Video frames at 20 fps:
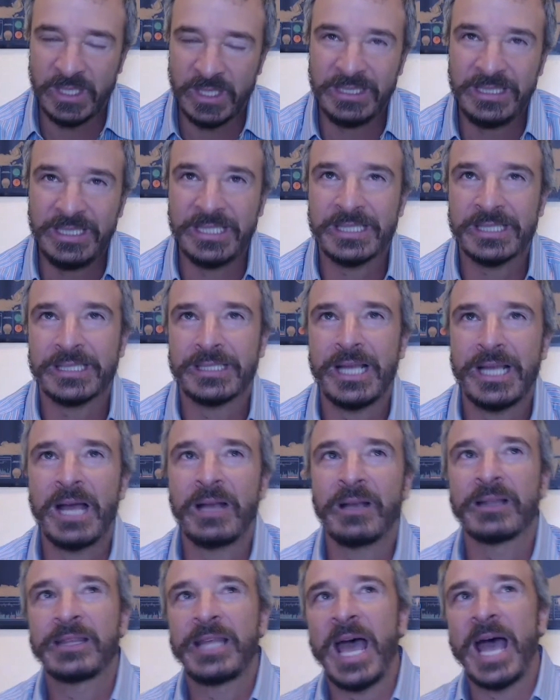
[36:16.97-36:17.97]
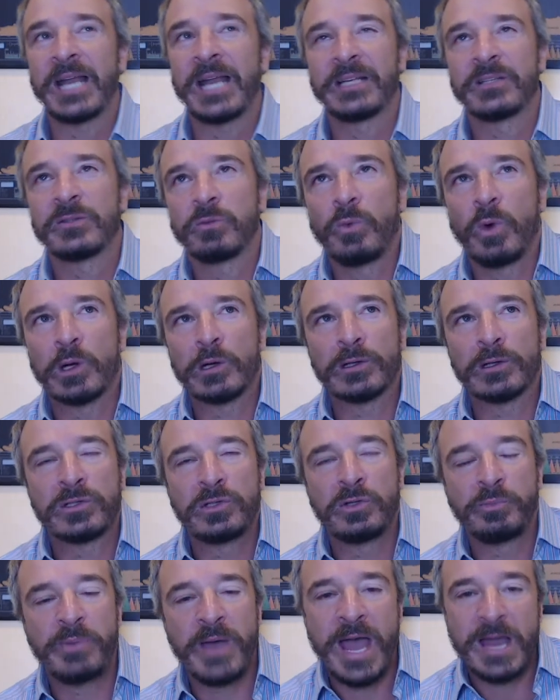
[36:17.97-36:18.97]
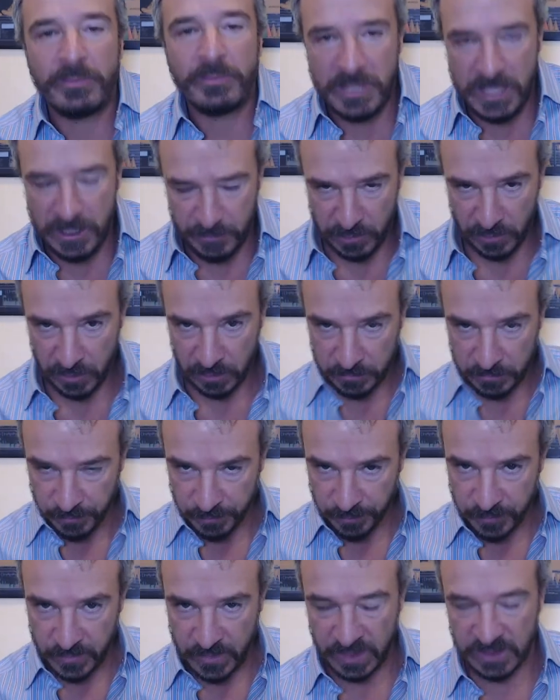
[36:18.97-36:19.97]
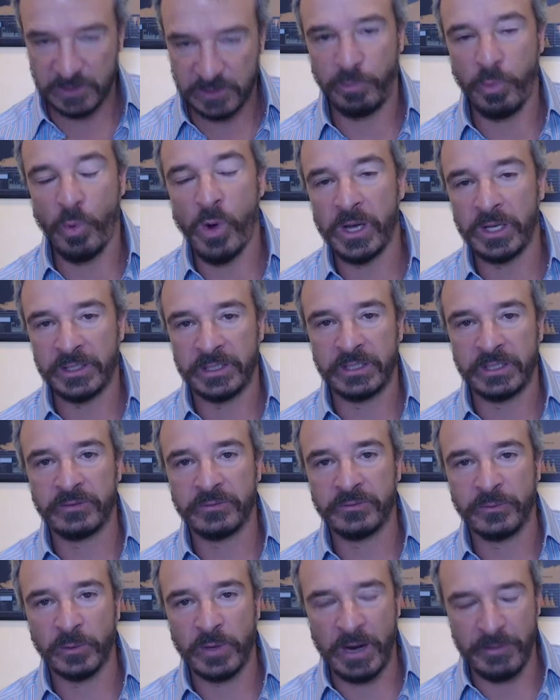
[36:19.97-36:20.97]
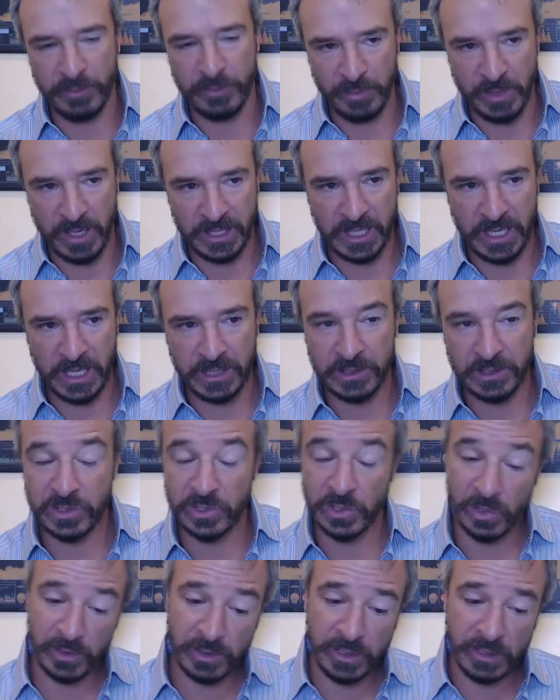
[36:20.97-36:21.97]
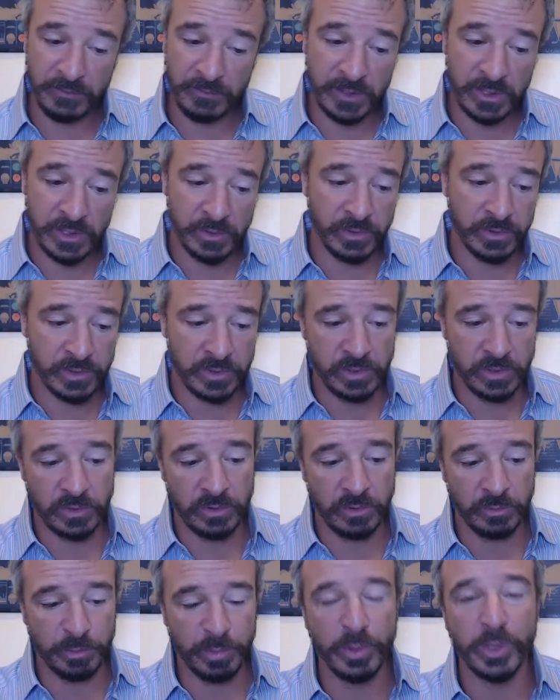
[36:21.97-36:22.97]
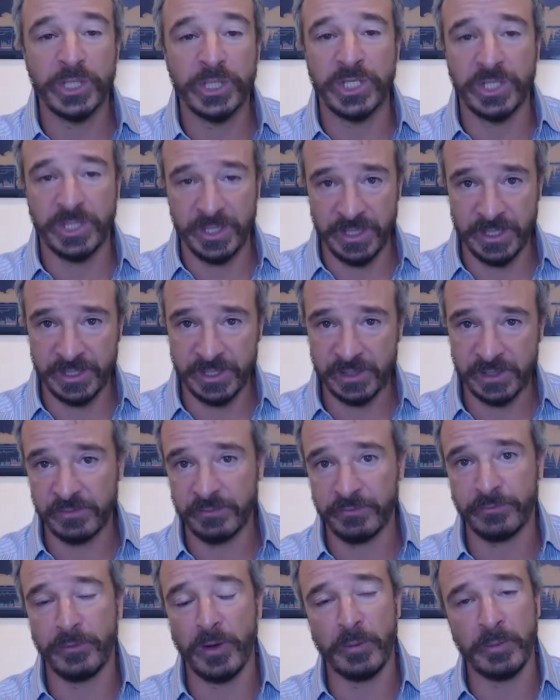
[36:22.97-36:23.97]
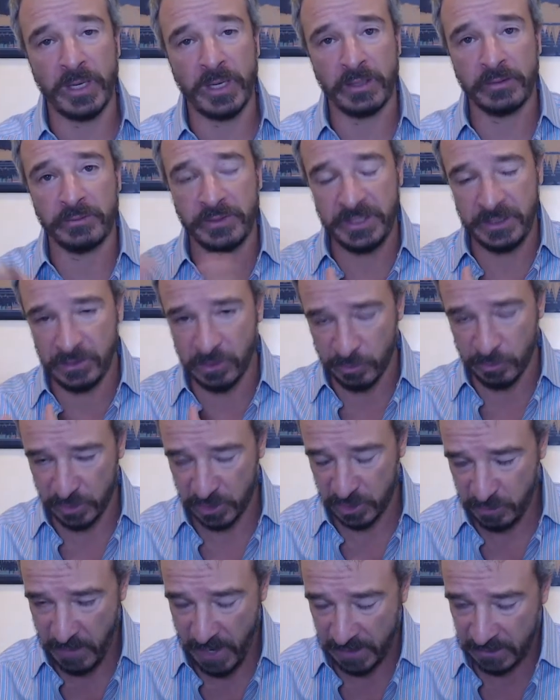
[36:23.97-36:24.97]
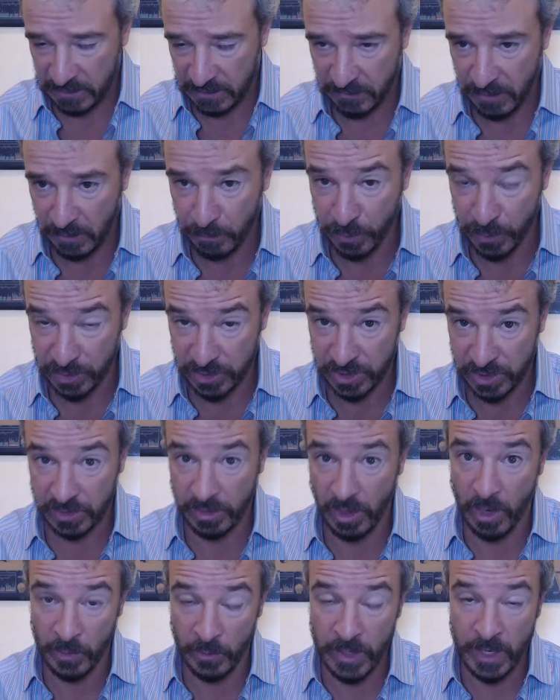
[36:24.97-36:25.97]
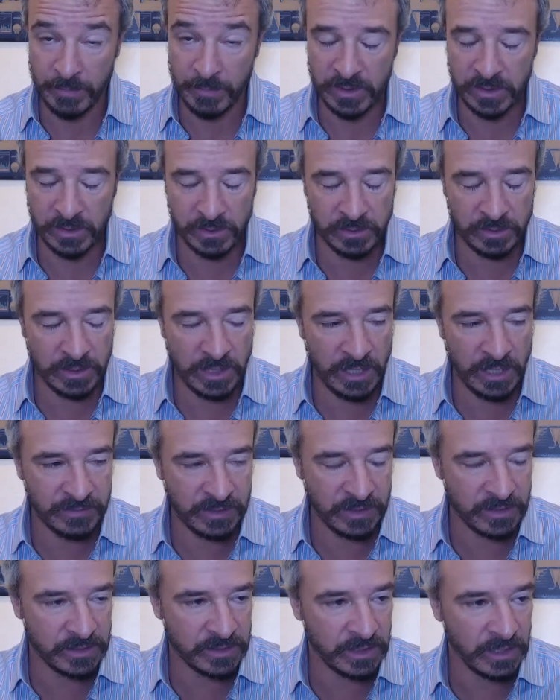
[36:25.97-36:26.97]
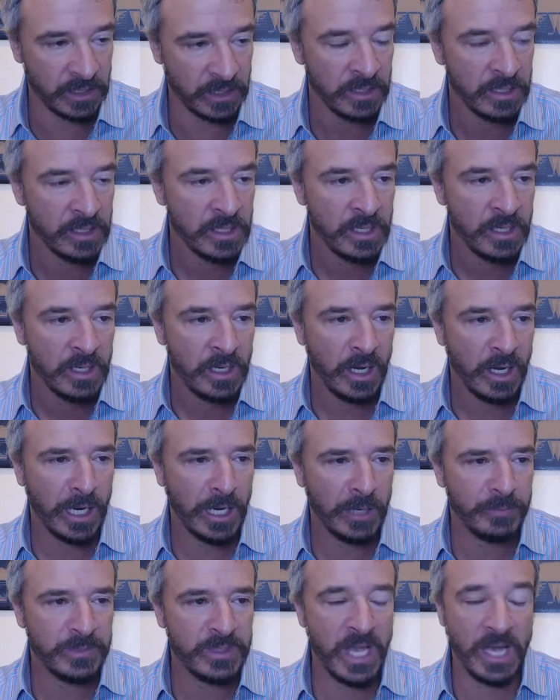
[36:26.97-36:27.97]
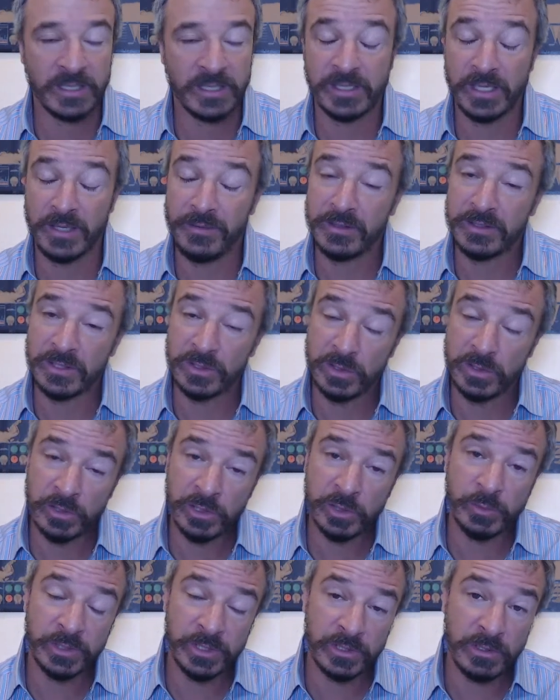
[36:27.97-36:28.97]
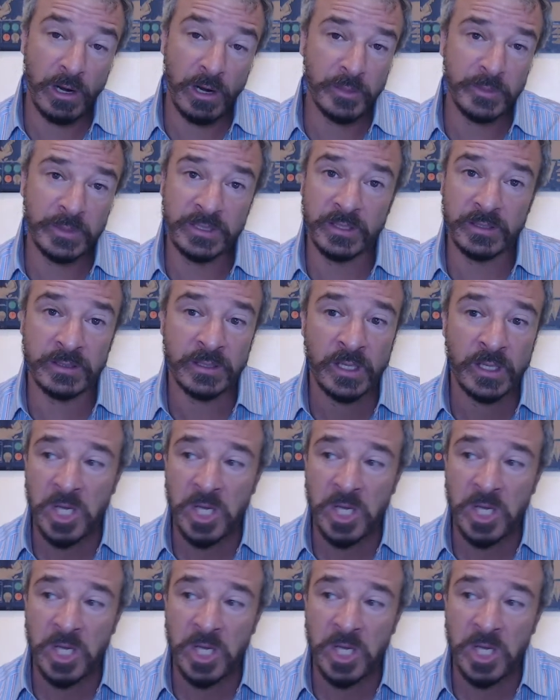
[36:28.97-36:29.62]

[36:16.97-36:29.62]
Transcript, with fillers: It's not that. It's one or two bad people that spoiled it for everybody, and certain individuals who push this from a legal perspective and push it all the way up to the FTC. Yes, and this Dershowitz's argument is,